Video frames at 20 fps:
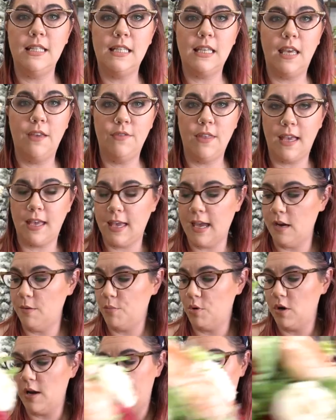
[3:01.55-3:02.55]
to give that kind of
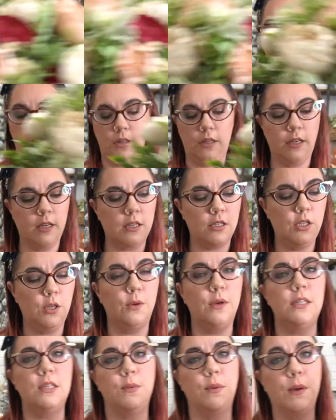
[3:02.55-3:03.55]
more natural look to
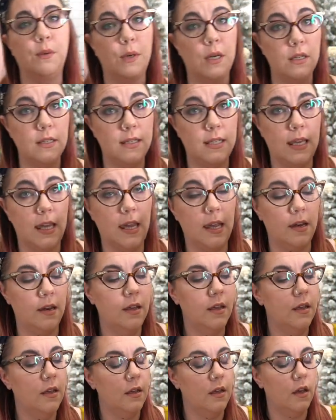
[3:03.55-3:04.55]
it so we weren't seeing
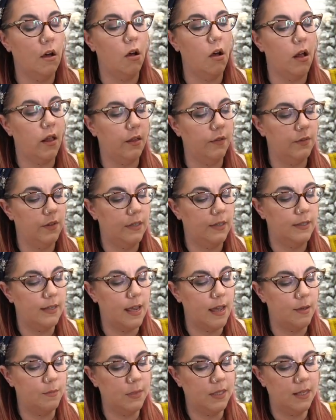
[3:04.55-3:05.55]
all of the
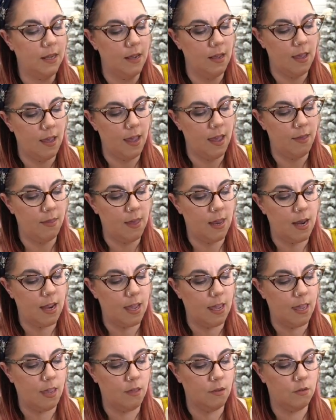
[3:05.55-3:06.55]
stems. And then
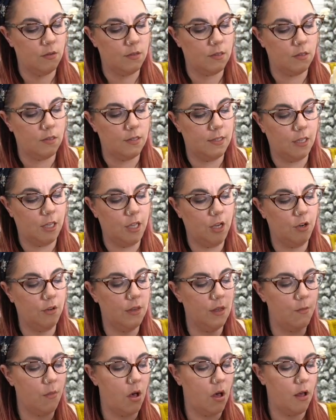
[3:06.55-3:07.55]
I secured
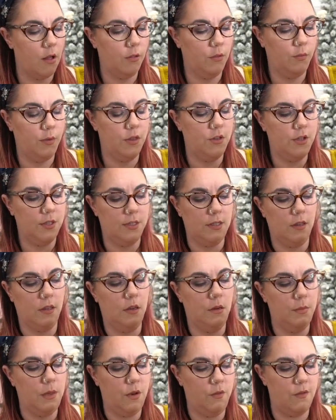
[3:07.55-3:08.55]
them all with just a
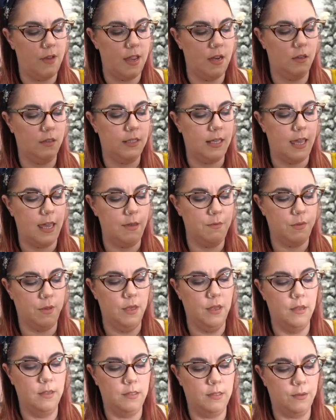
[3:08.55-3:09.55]
little bit of vinyl tape.
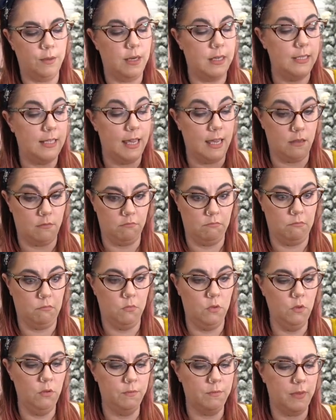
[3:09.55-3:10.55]
So we're gonna take,
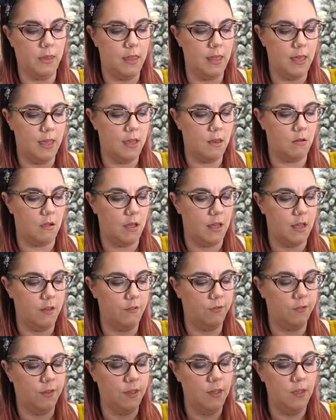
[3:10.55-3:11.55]
whoop, that
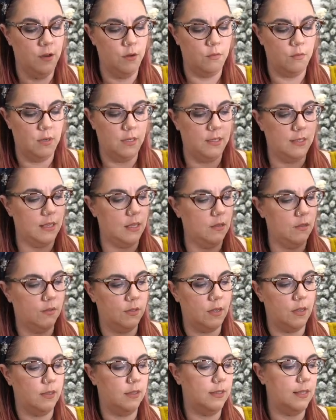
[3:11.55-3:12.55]
off. We're gonna set those
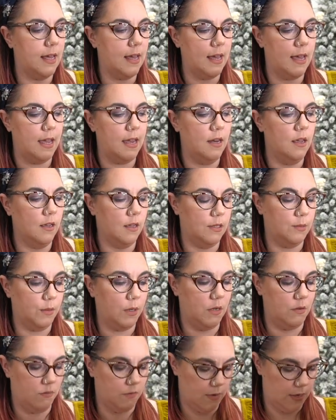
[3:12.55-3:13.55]
all aside. So we're
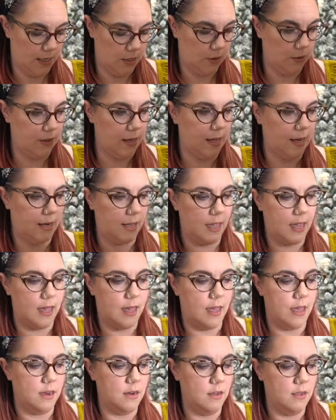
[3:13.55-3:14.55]
gonna redo that
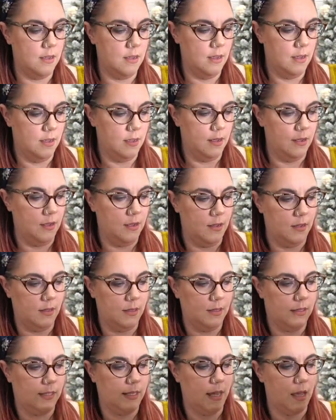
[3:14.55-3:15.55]
again.
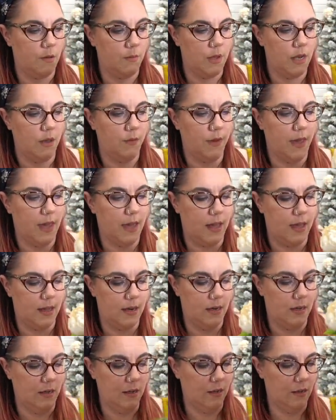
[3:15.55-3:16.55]
Let's see how many we had.